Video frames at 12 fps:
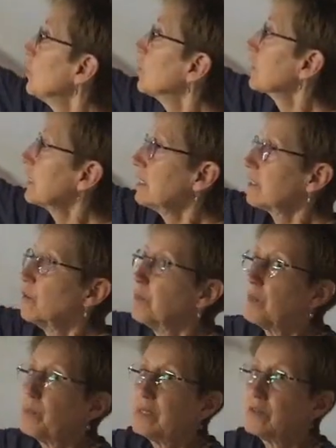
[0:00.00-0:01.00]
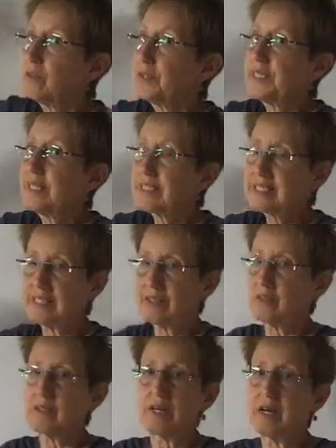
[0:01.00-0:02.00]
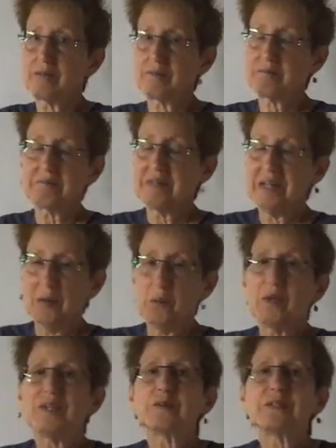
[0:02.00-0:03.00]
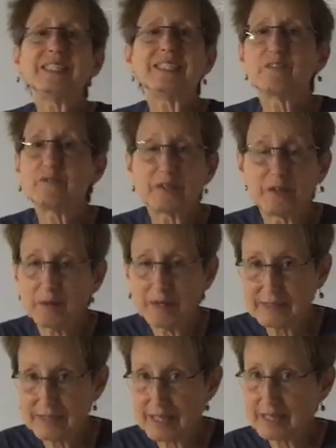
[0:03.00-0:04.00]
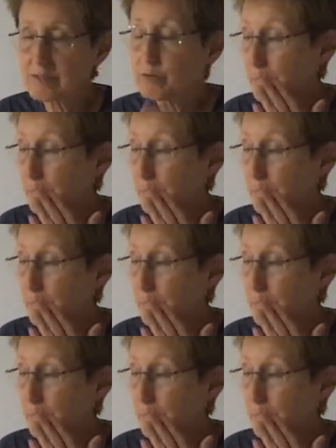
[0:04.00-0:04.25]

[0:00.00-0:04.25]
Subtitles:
you're looking and go, but we don't know the X either. We don't need to figure out the X.